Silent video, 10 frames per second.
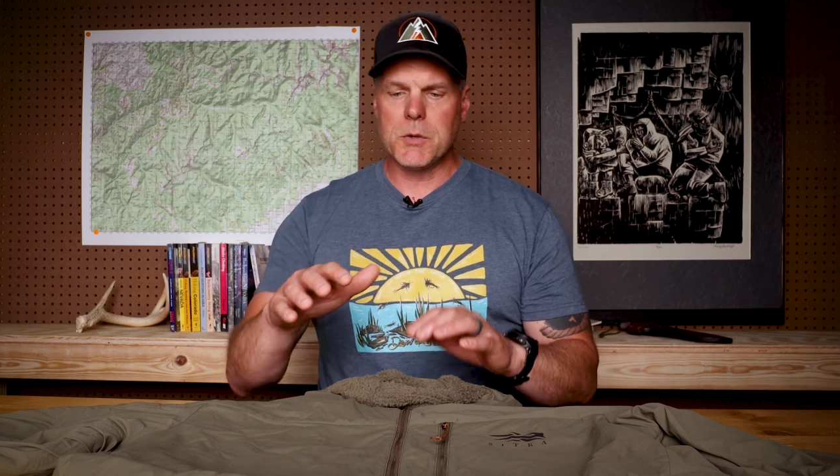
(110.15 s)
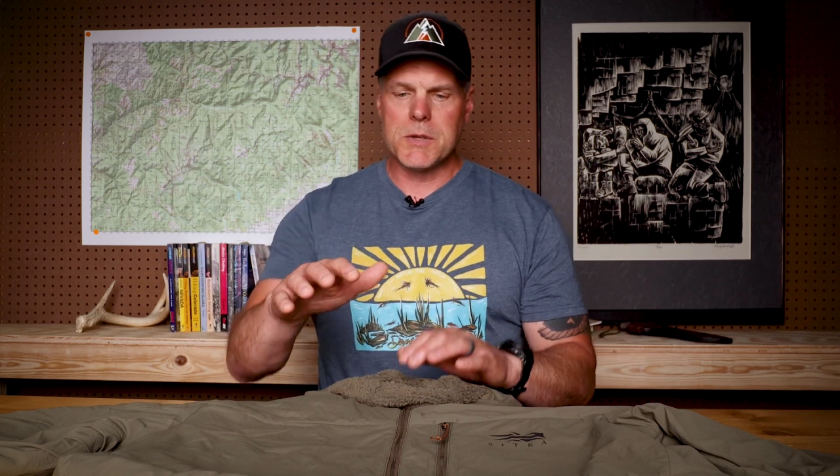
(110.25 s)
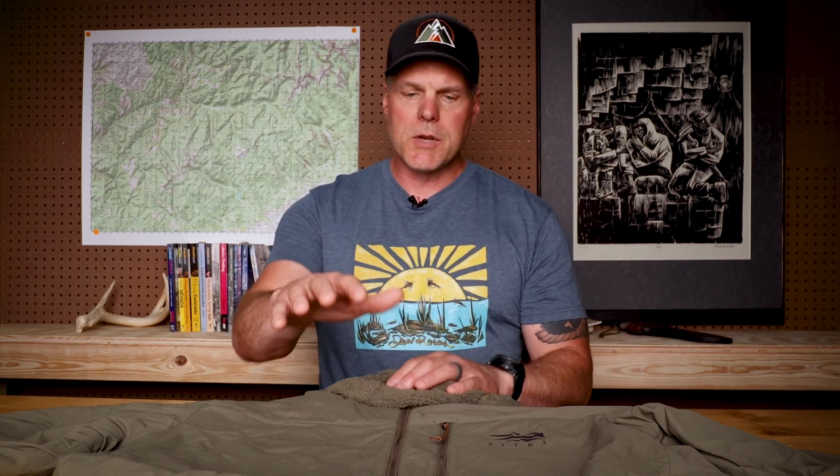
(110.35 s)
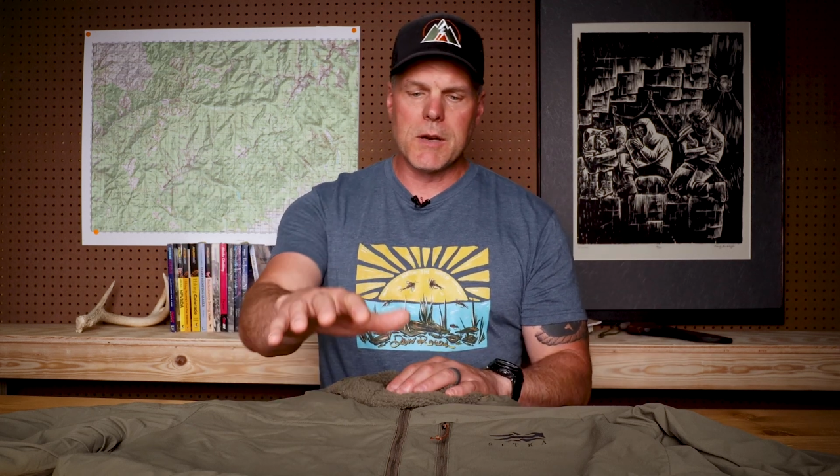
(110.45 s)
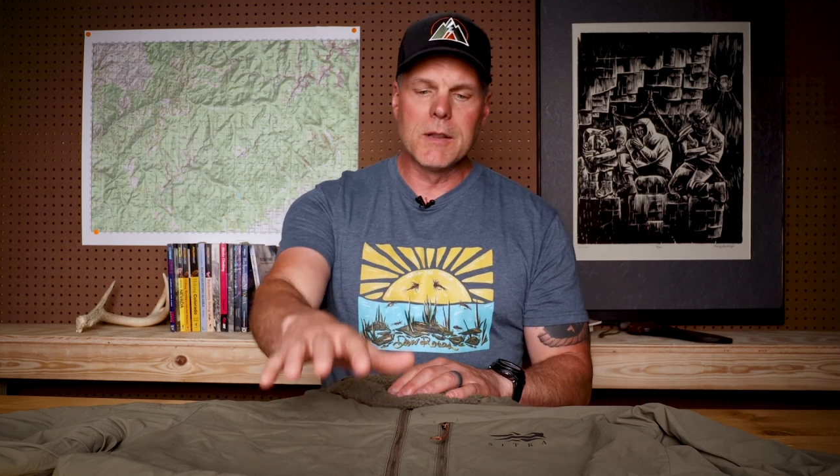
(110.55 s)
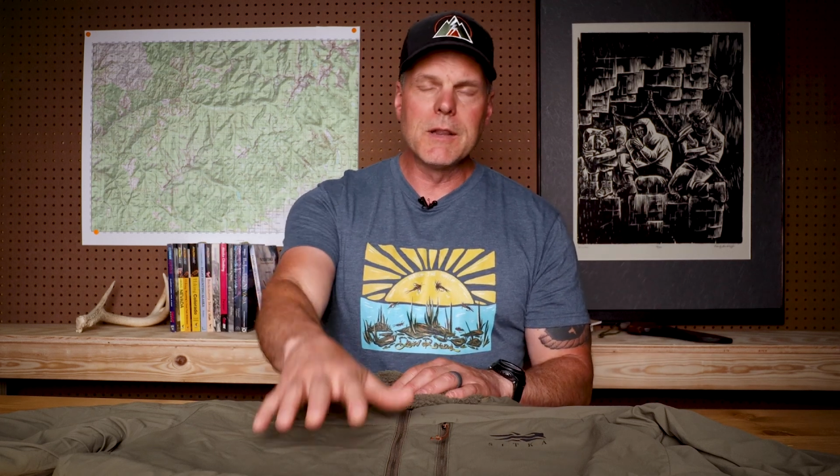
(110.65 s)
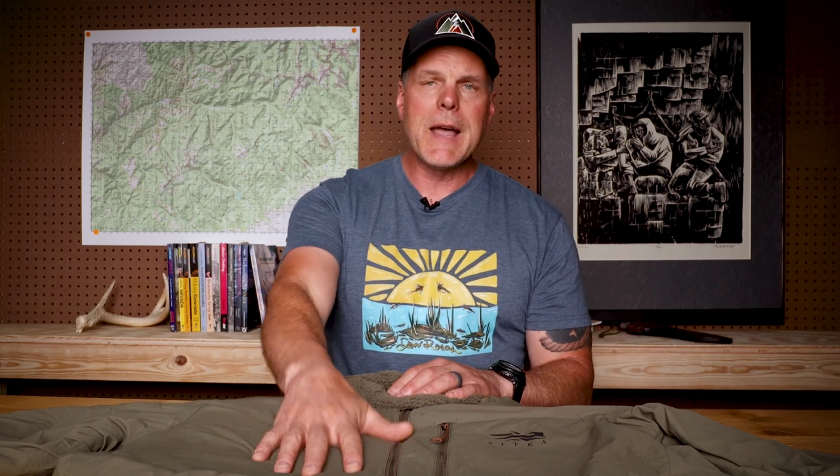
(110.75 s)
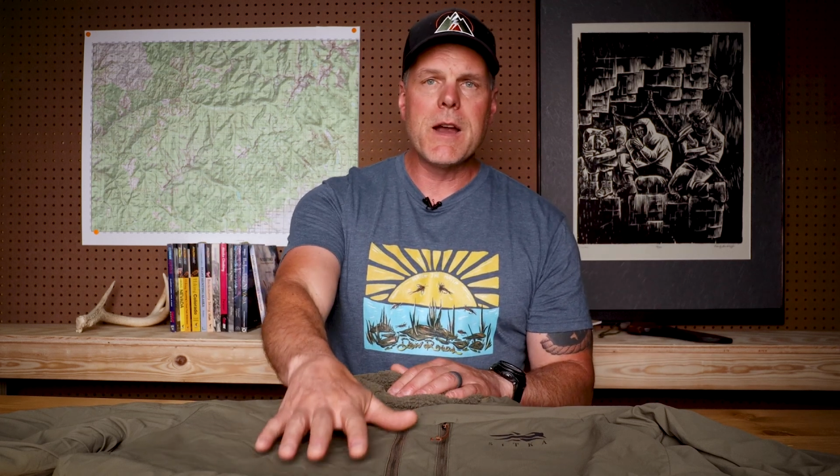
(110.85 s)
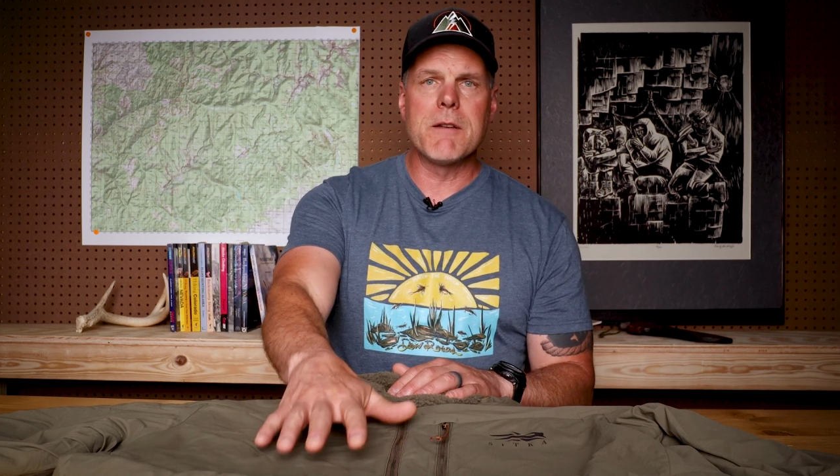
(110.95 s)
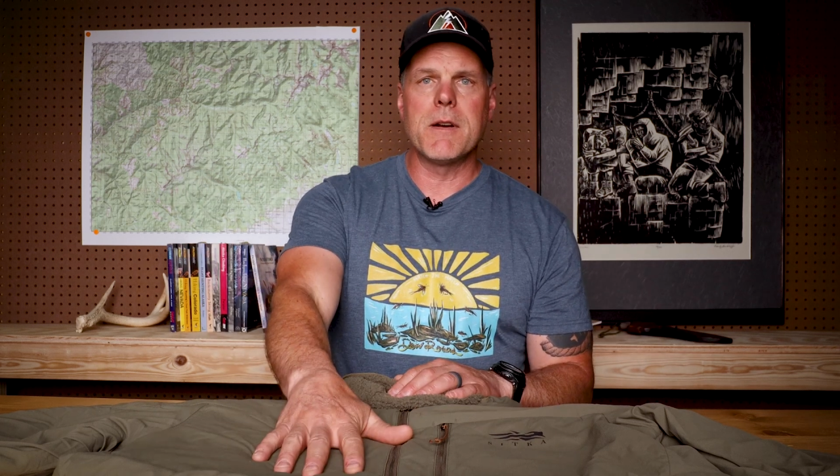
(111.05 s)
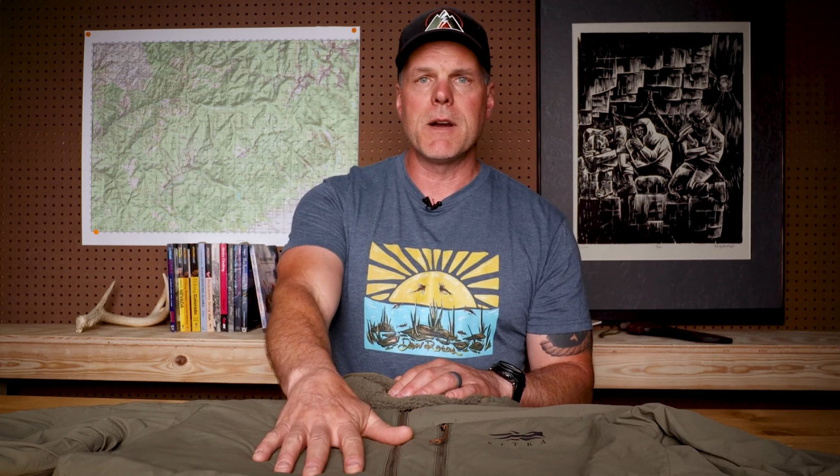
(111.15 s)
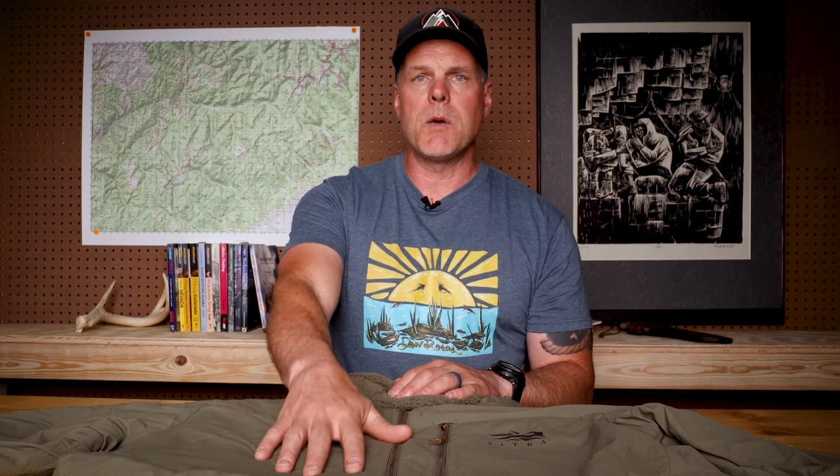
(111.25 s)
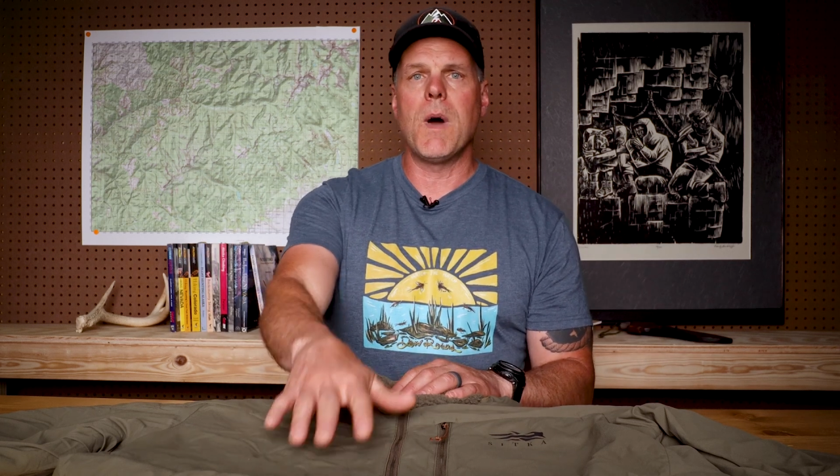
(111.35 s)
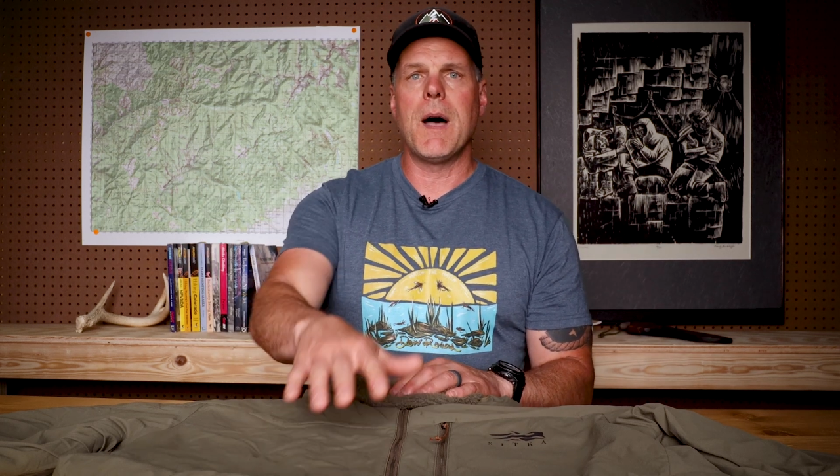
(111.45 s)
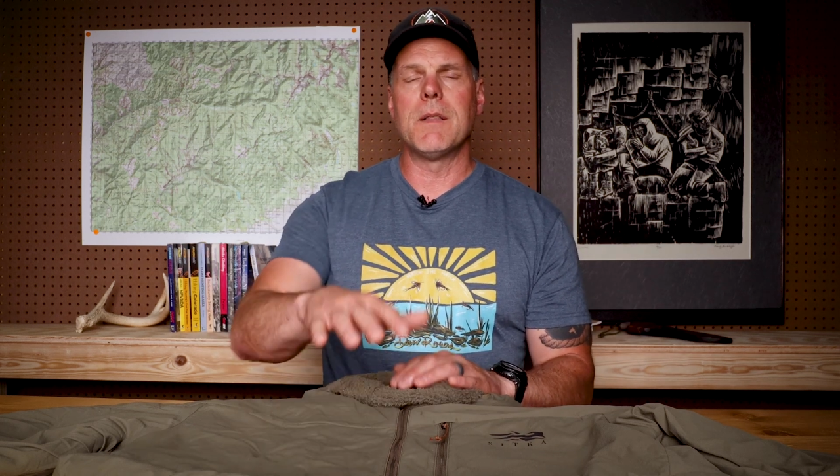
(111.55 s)
So it's going to layer very
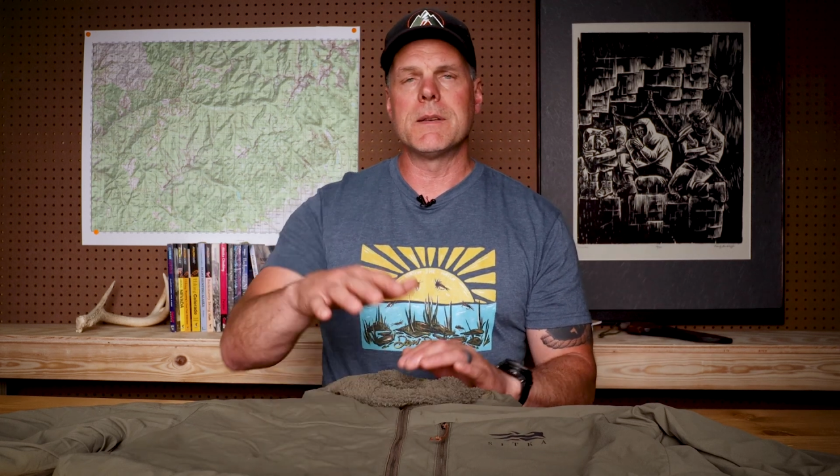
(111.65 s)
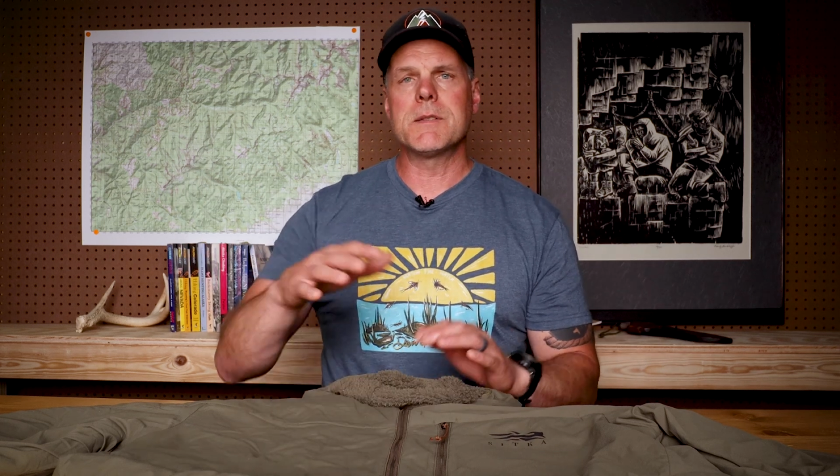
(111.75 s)
well,